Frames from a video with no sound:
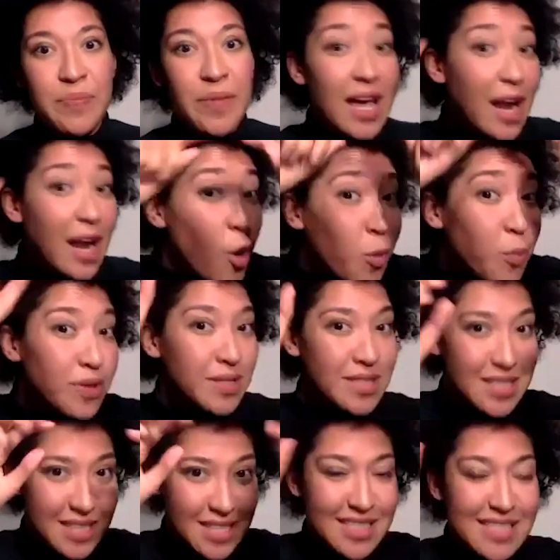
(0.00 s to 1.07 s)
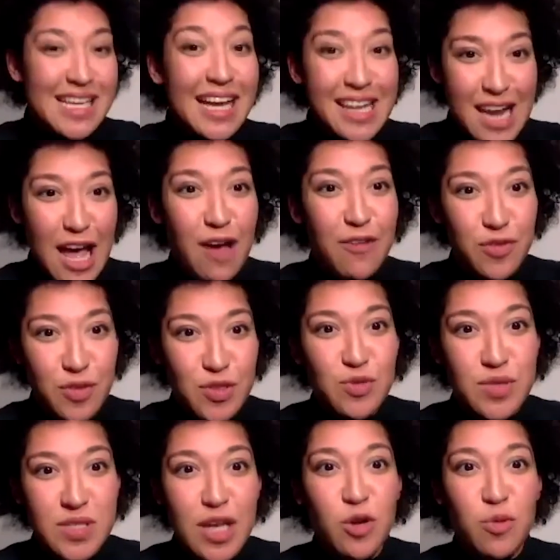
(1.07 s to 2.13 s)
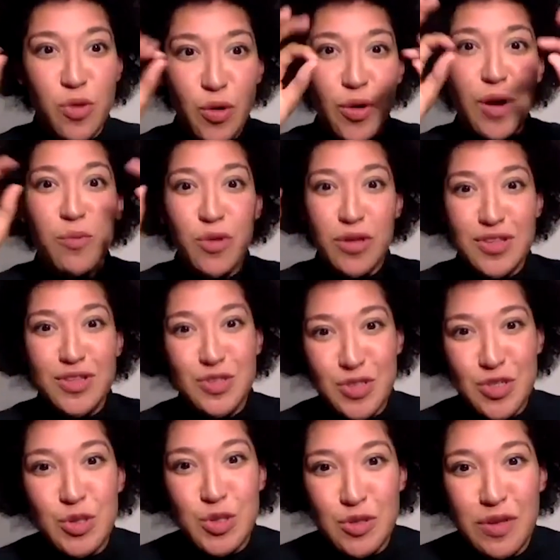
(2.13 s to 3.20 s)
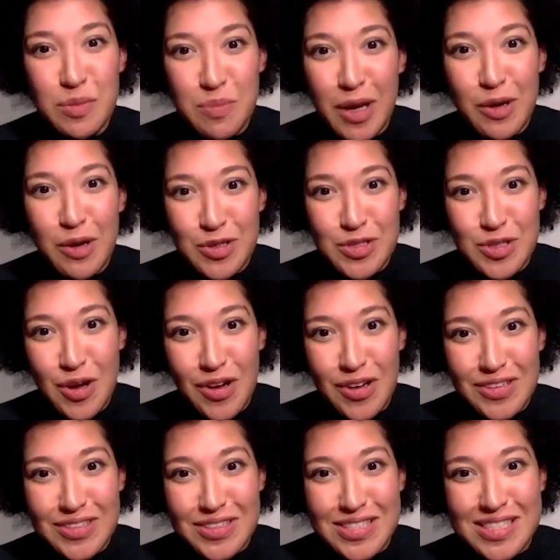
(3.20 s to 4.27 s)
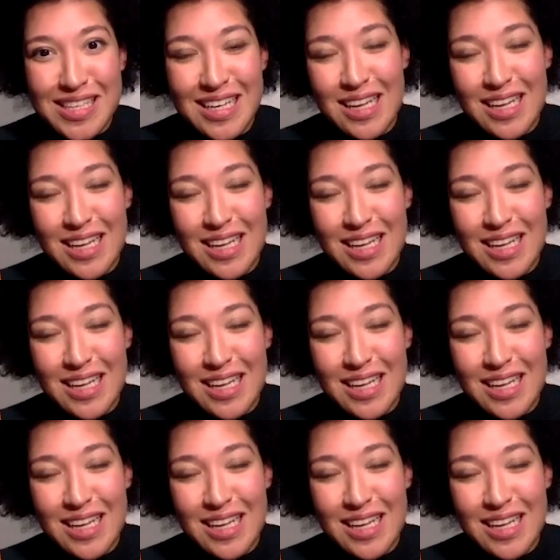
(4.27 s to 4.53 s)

And I opened the second half of this recital program with Josephine Baker songs,